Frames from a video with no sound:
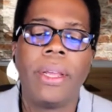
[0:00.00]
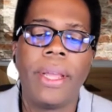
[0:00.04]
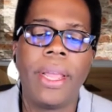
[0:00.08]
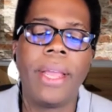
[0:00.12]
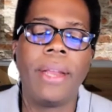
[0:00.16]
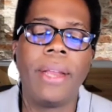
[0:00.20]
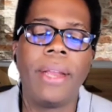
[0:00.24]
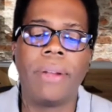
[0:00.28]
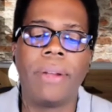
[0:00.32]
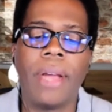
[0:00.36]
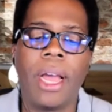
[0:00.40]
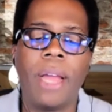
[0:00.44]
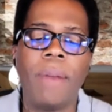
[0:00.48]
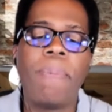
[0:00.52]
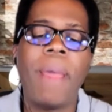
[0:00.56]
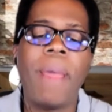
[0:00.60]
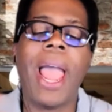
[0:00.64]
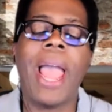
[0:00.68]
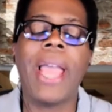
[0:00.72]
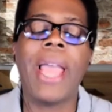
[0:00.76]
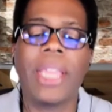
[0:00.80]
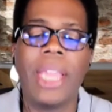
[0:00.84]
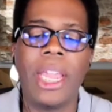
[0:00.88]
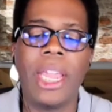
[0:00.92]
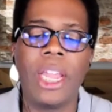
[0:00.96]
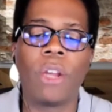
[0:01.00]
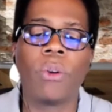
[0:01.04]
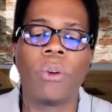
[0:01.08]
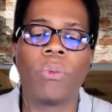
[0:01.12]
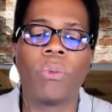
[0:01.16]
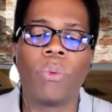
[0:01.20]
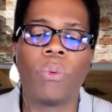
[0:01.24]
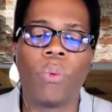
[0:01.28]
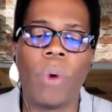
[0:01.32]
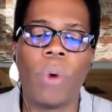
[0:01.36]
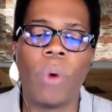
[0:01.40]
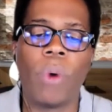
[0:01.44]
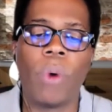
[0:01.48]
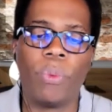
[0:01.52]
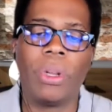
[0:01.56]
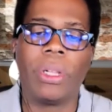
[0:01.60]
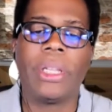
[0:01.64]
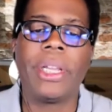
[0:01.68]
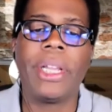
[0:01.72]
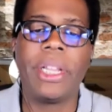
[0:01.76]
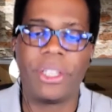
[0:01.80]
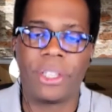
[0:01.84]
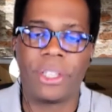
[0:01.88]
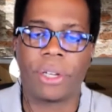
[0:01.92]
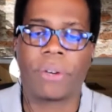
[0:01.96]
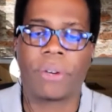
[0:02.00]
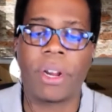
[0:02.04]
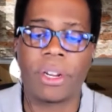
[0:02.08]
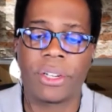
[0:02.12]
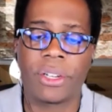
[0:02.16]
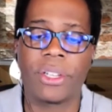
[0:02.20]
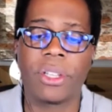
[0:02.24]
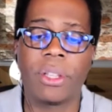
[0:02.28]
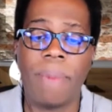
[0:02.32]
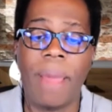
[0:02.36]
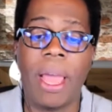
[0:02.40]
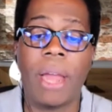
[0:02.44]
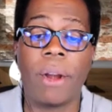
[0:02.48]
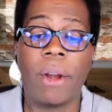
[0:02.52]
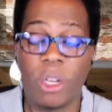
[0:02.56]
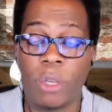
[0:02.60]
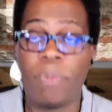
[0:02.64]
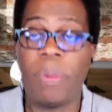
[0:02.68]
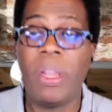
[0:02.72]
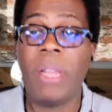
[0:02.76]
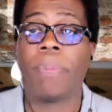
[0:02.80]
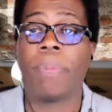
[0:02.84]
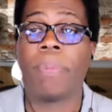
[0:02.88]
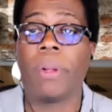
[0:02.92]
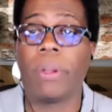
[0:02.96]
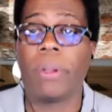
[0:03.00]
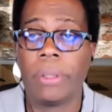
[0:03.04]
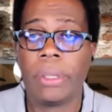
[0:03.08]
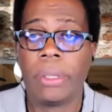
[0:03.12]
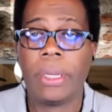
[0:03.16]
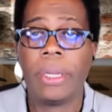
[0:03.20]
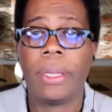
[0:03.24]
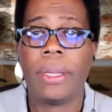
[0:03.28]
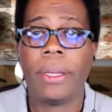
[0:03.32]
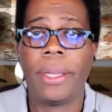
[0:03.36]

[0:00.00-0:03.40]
in unpacking what really is the crux of the matter. It's people.